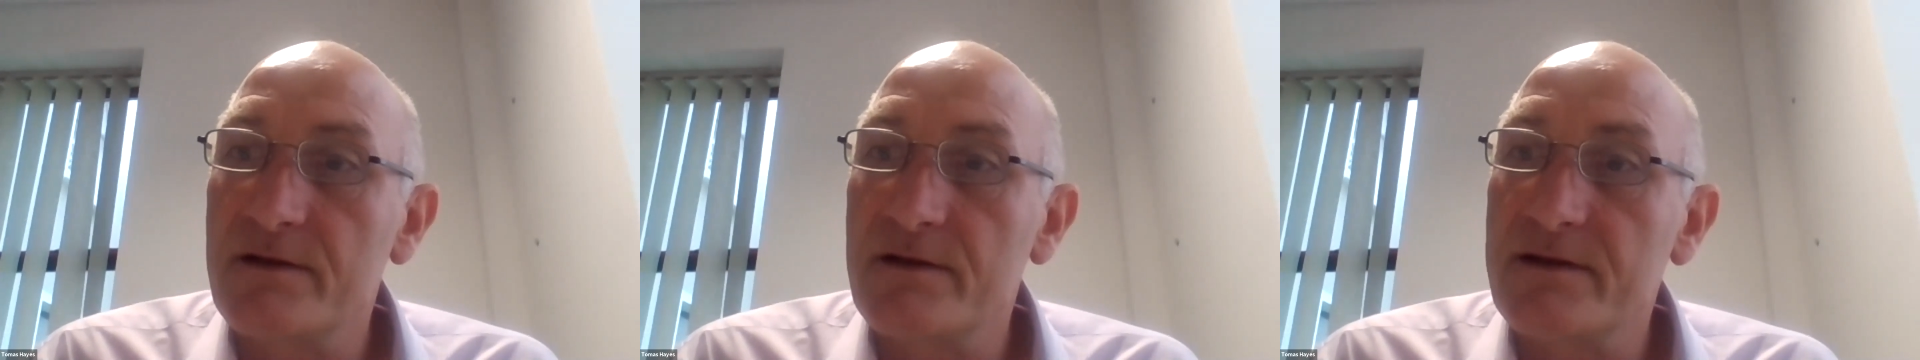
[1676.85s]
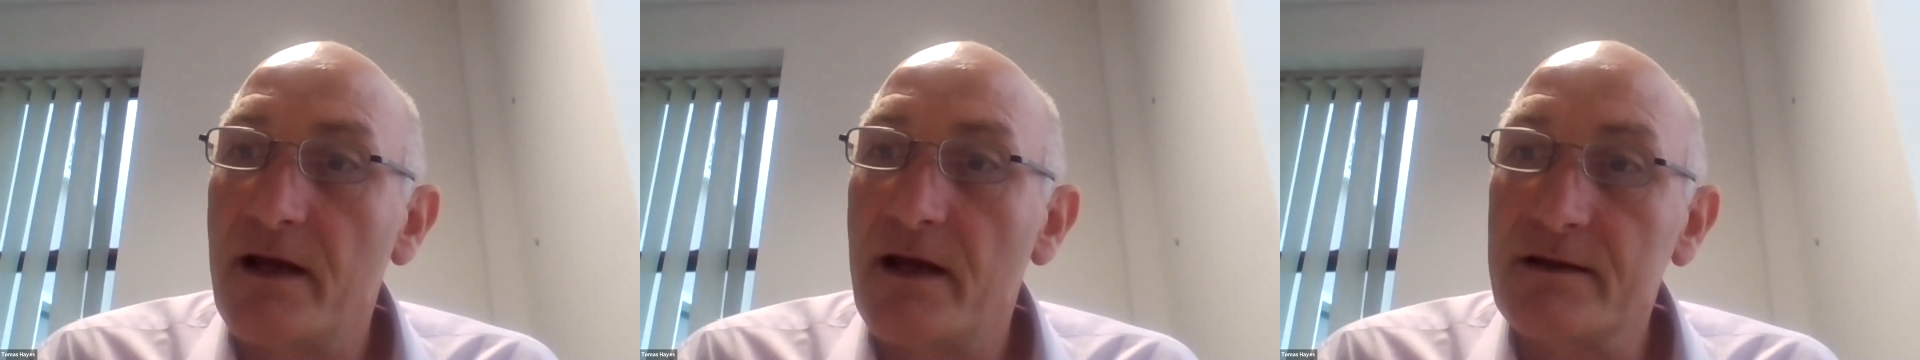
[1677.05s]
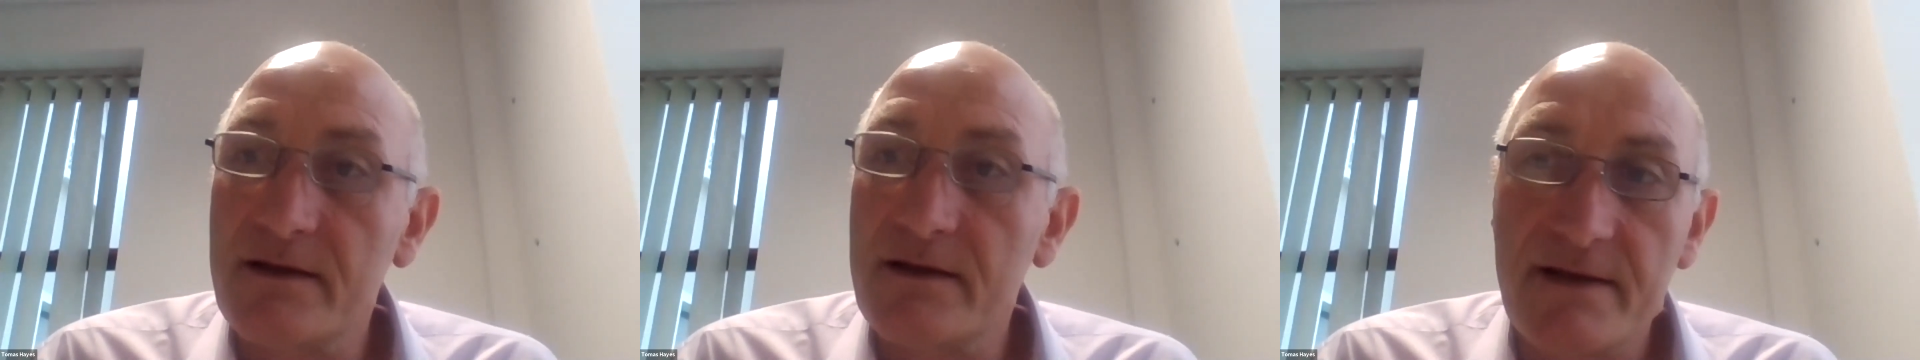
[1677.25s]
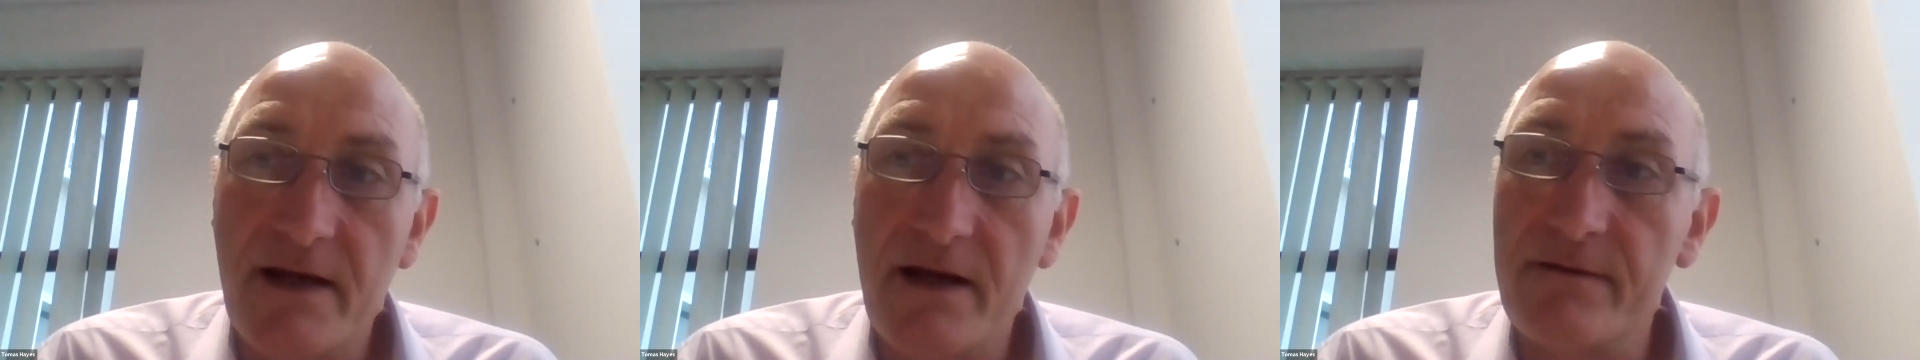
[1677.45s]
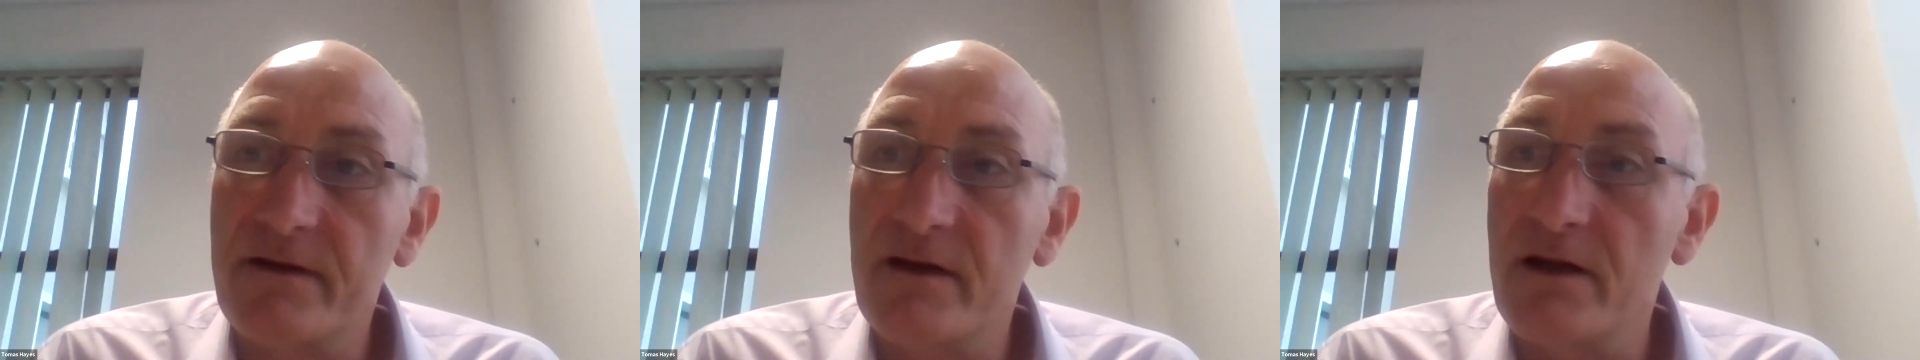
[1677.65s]
so it's health and
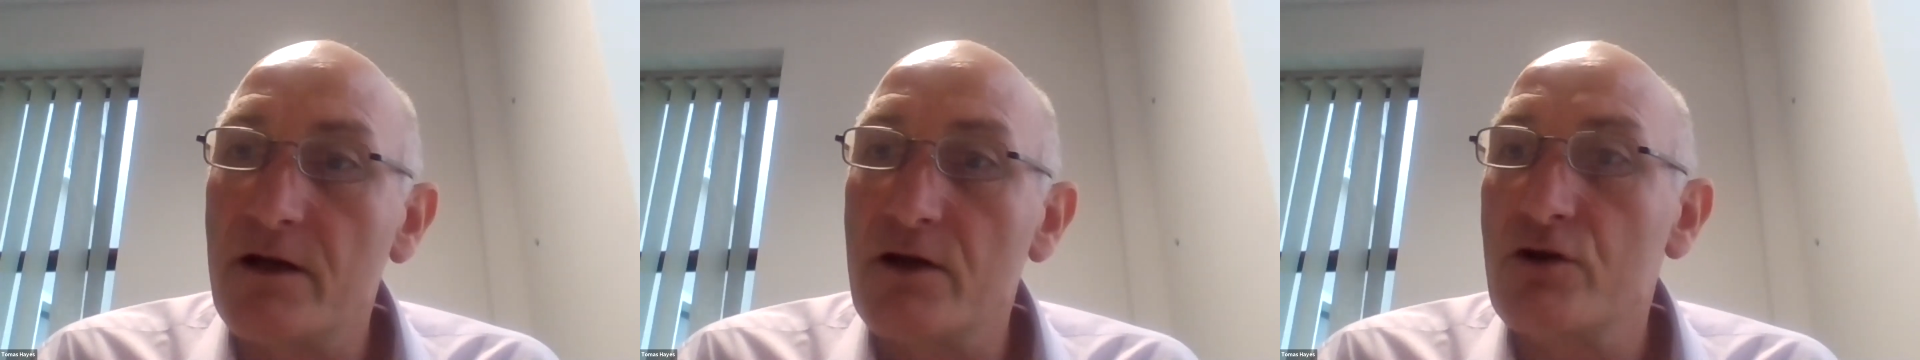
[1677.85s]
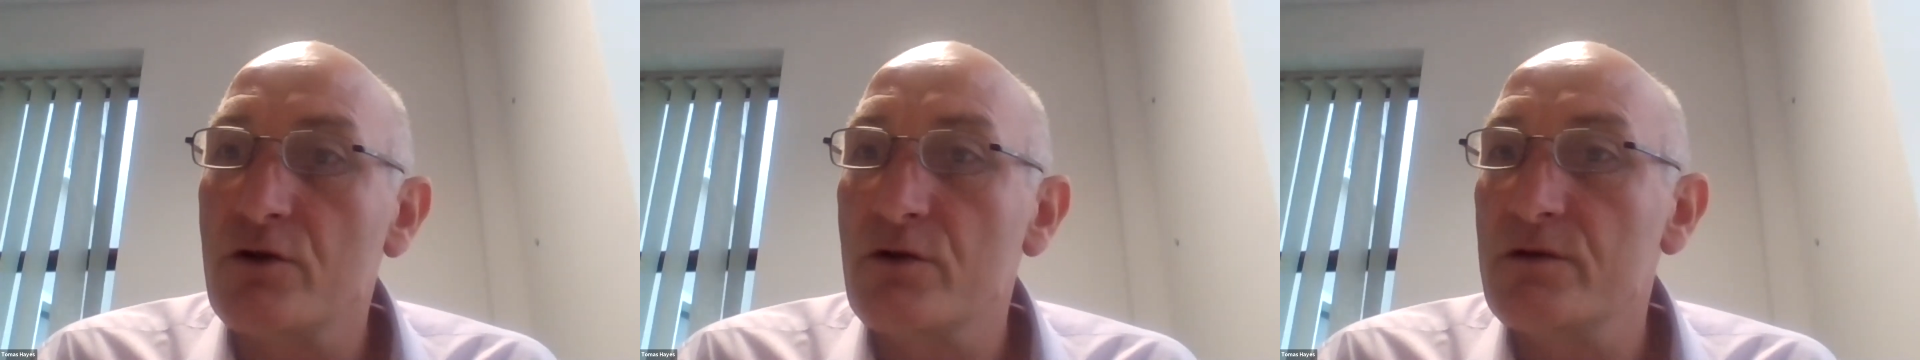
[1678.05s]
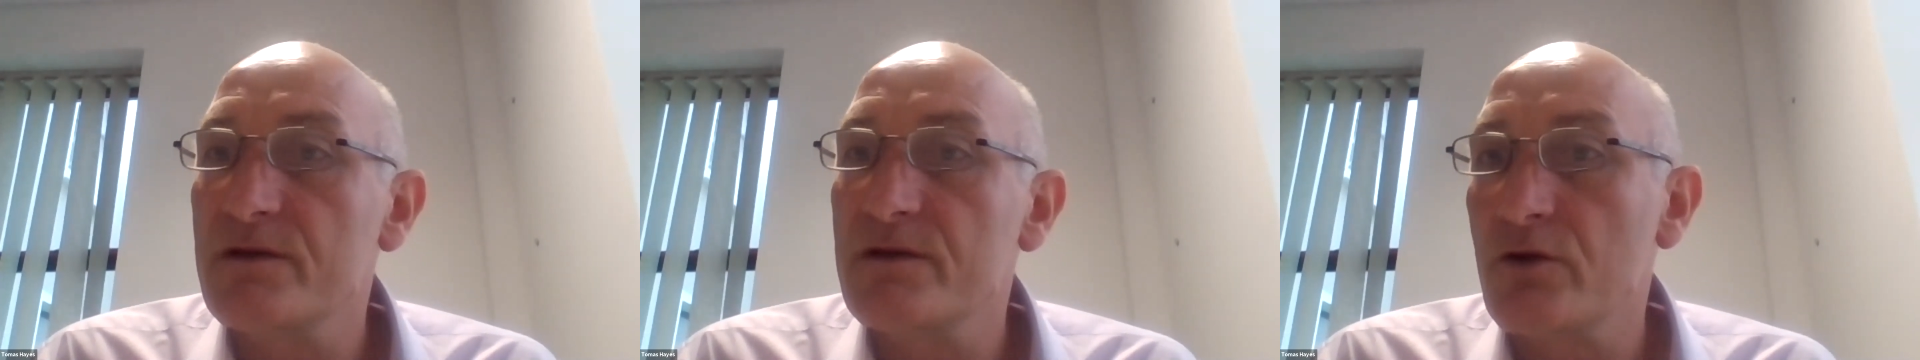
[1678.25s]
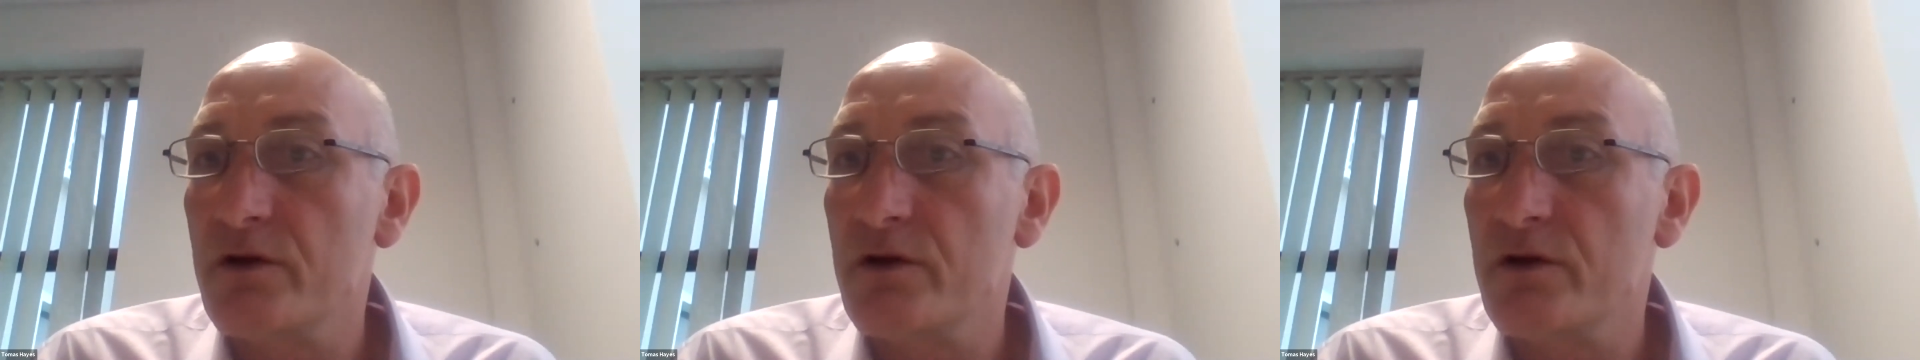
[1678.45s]
safety issues.